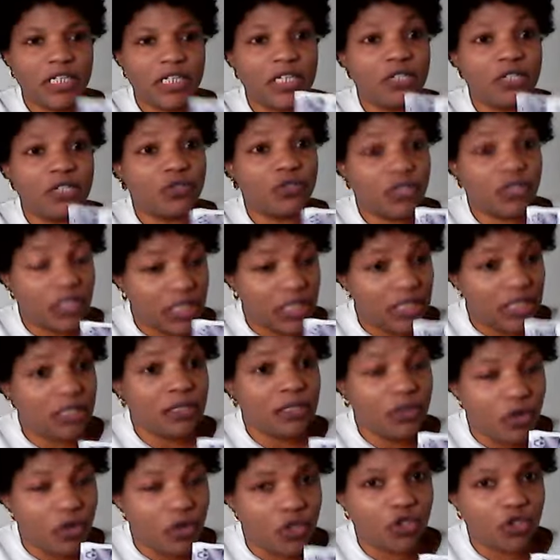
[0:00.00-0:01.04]
Is still
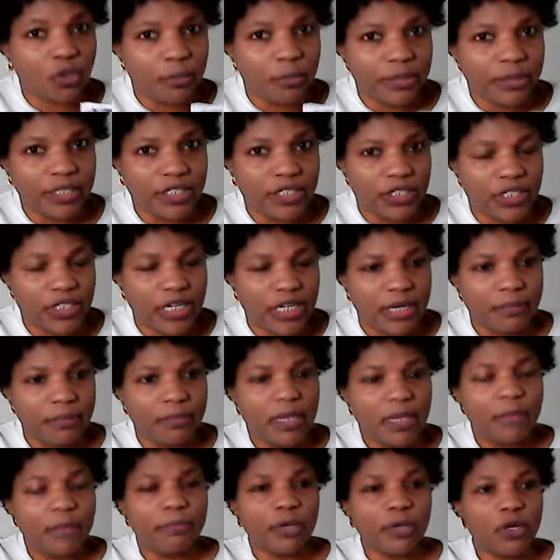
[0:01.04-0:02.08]
going to be the same
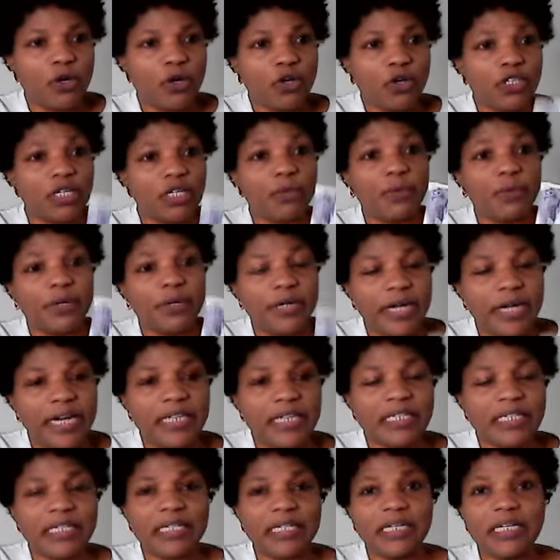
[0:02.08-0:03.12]
because they will
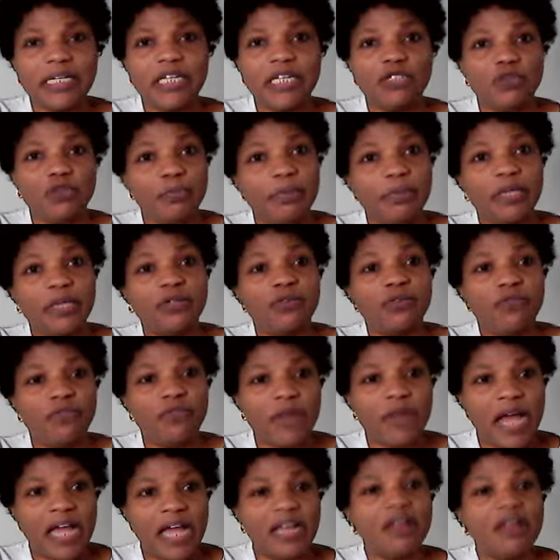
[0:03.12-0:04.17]
rent a two-bedroom
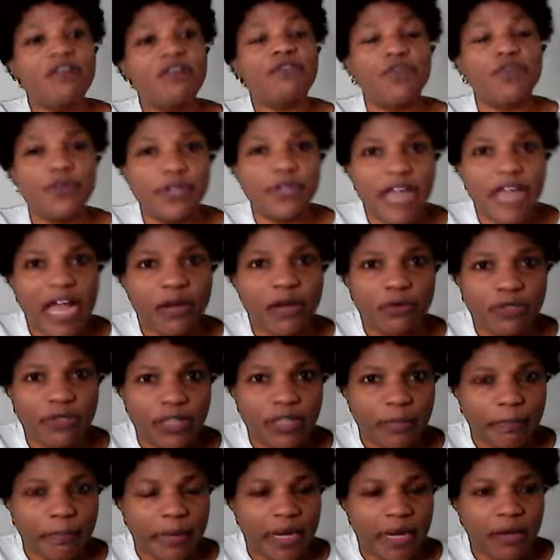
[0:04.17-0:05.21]
flat for
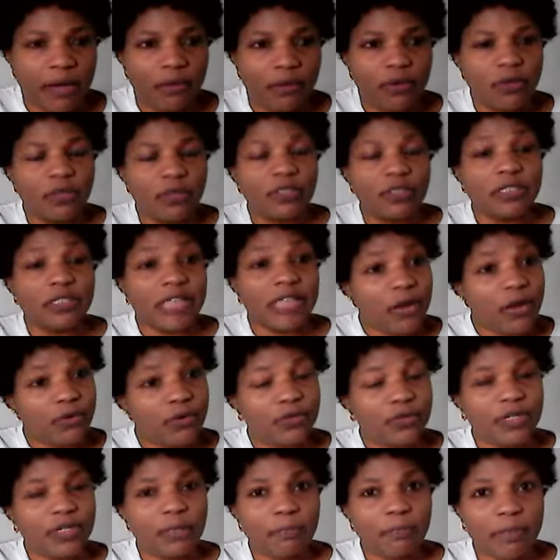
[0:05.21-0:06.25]
£900.
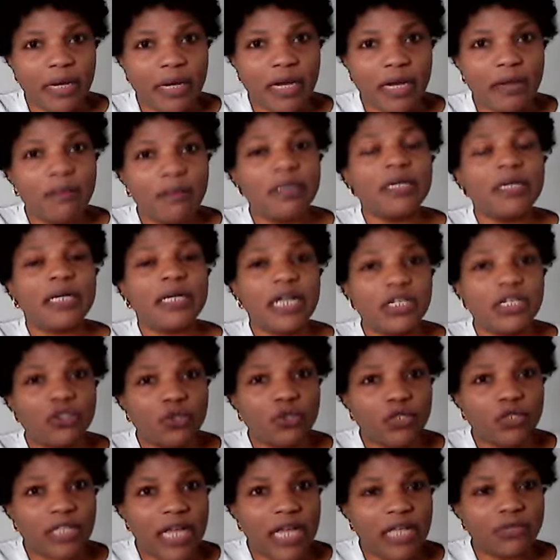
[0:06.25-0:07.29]
£900,
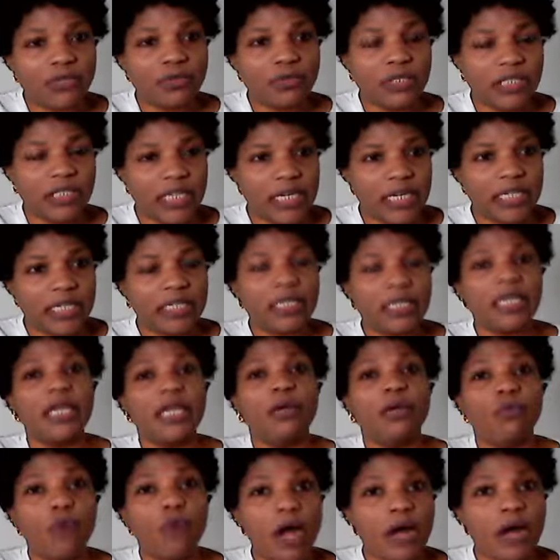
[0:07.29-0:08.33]
council tax will take
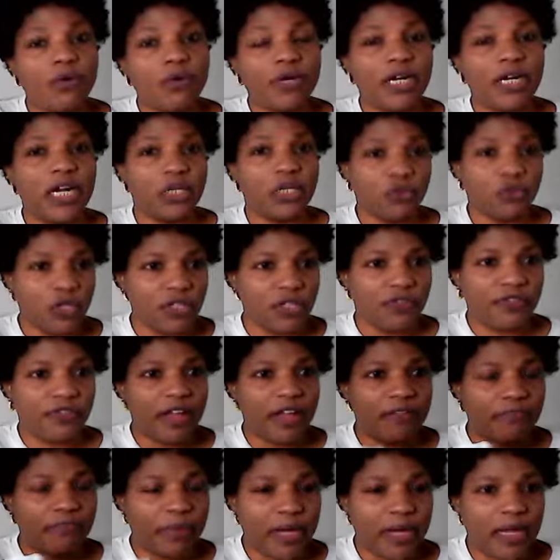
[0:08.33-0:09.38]

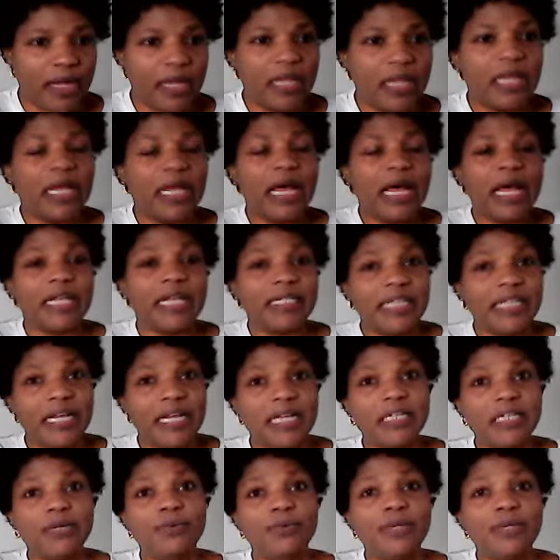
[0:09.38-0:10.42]
£125, and
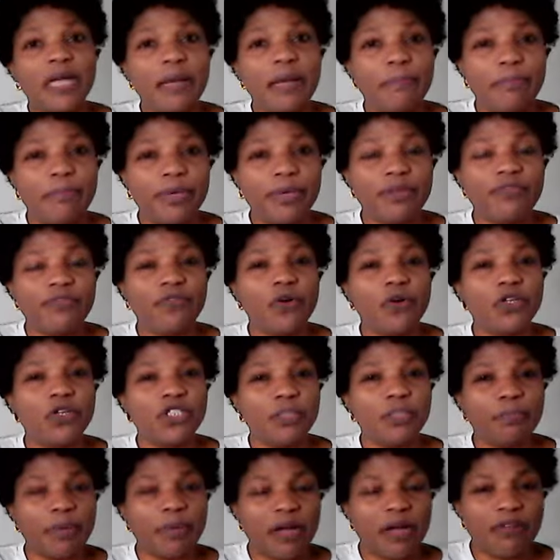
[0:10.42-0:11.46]
then they will now pay
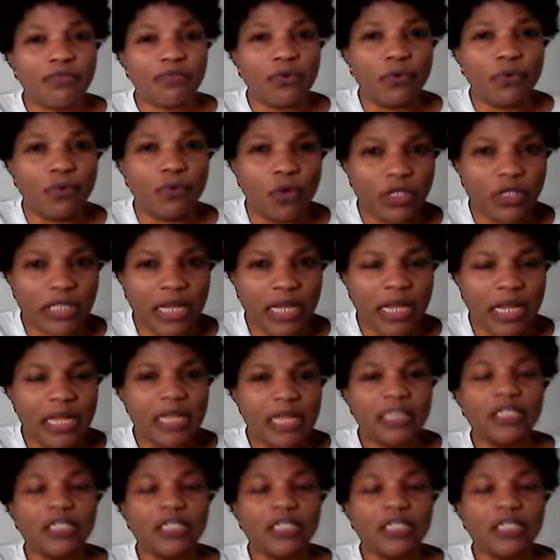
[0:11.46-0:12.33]
£40 for water.